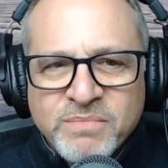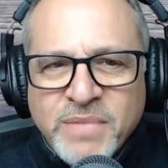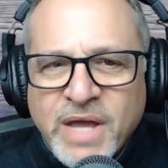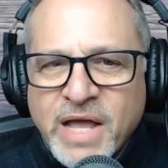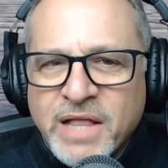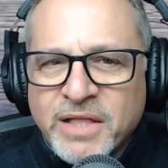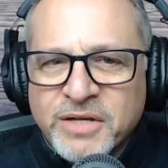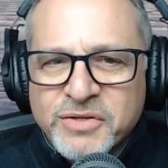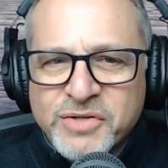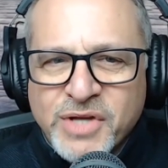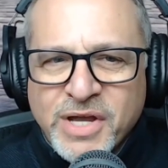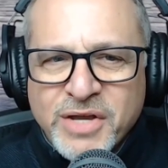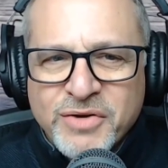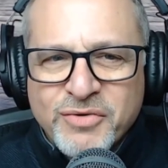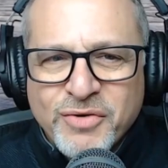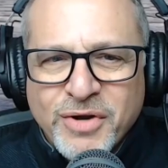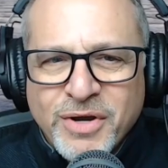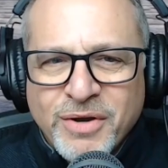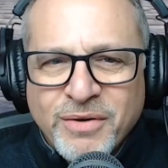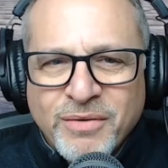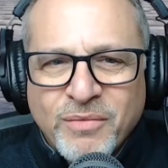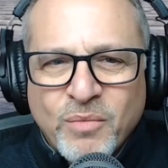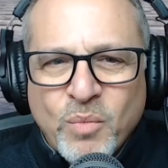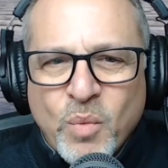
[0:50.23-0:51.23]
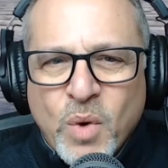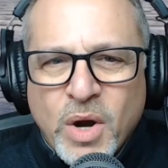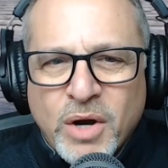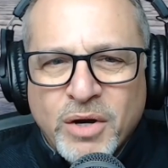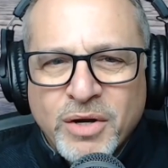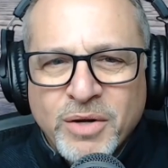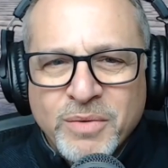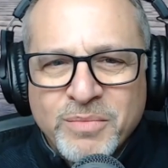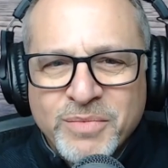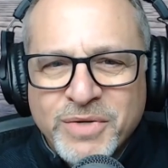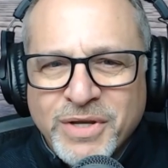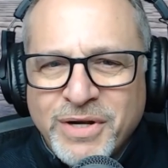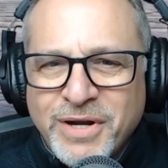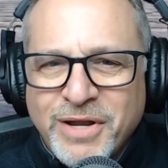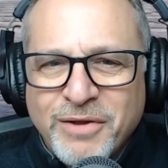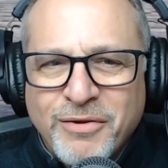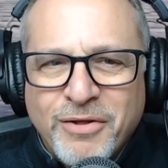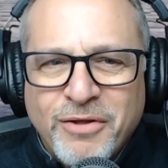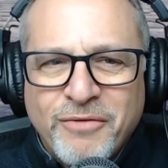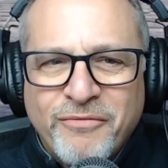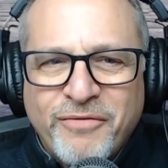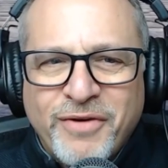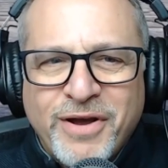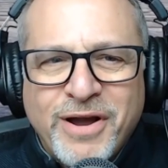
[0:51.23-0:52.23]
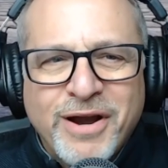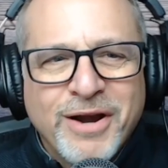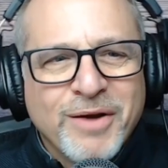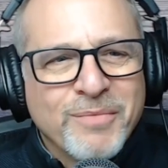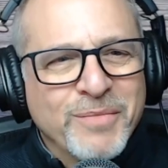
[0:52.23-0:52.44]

Alexandria, welcome to Neal on Fire.